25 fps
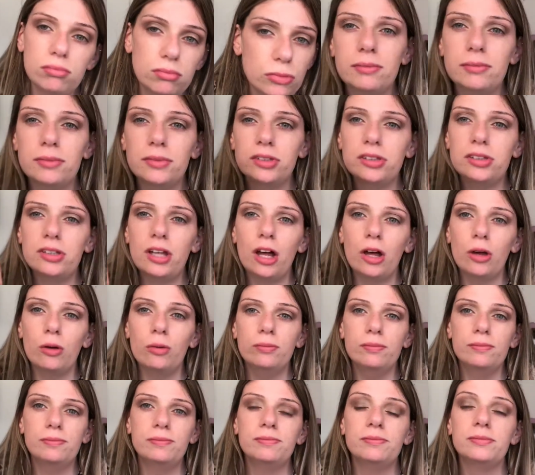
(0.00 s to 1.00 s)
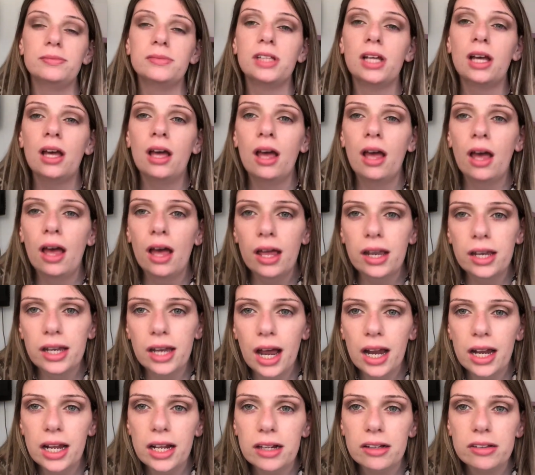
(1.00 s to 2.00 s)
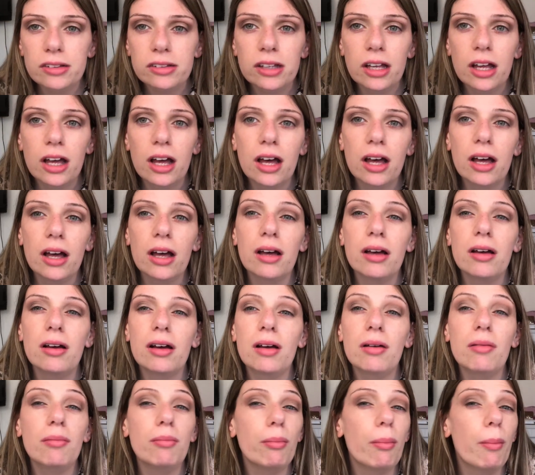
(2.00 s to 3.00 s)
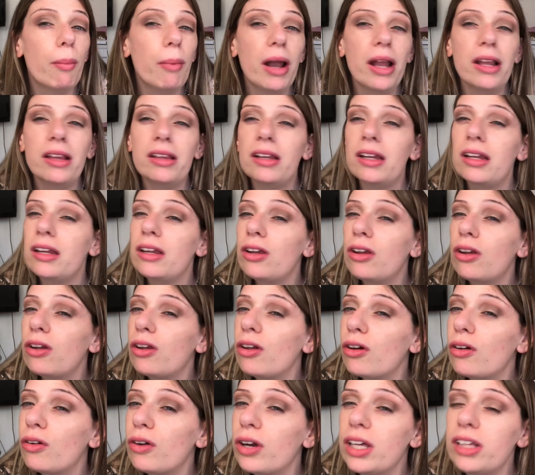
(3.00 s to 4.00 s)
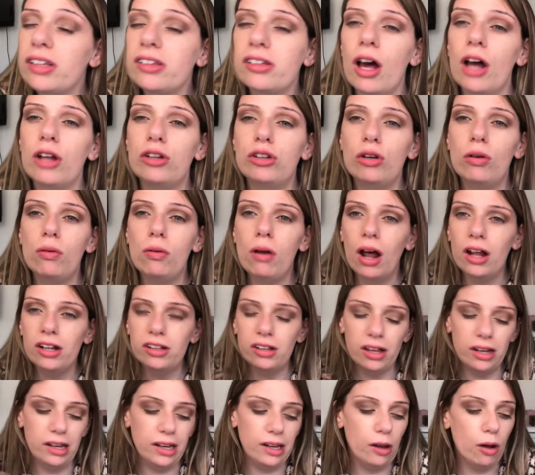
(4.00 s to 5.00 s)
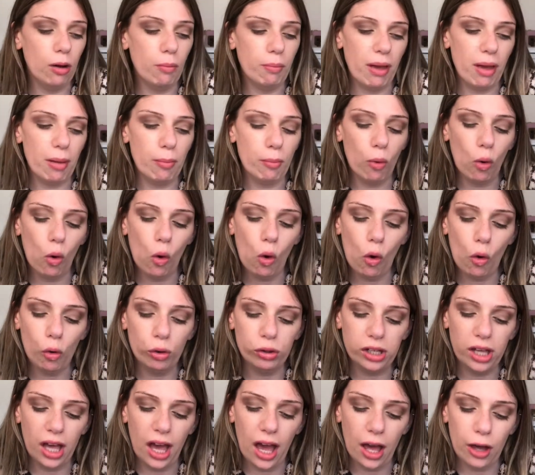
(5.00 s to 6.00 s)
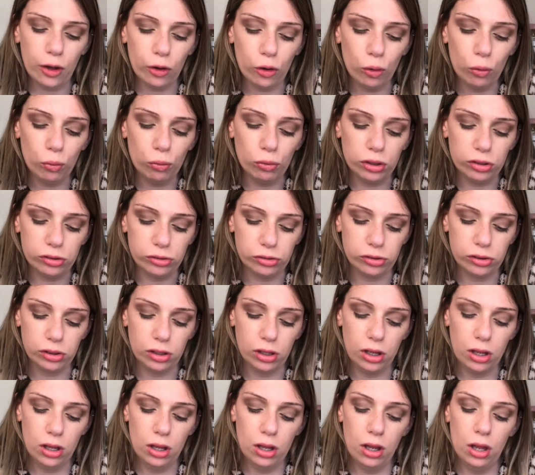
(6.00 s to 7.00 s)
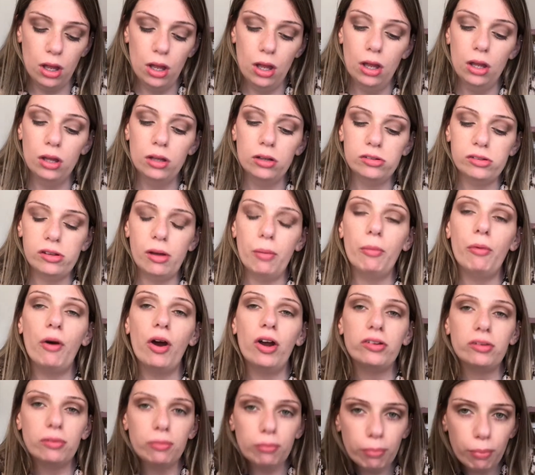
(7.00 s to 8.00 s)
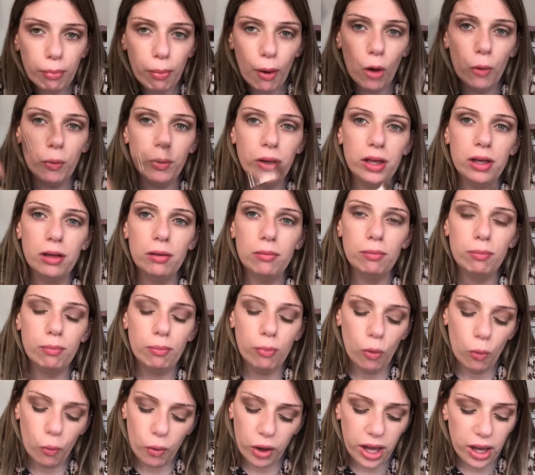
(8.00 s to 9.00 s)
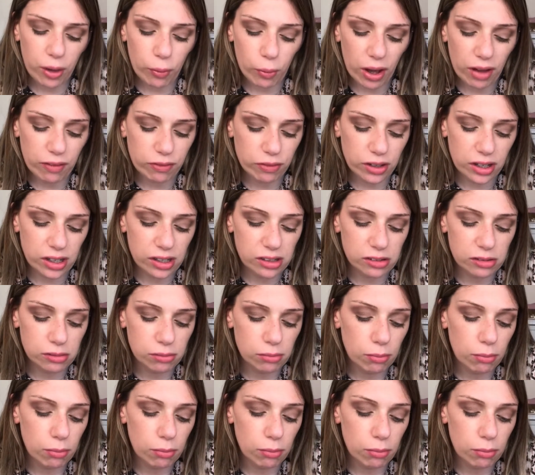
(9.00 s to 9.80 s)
So now that's blended into the crease. I do like to add a little bit more on the outer corners. So I'm grabbing Bowie, whatever it is.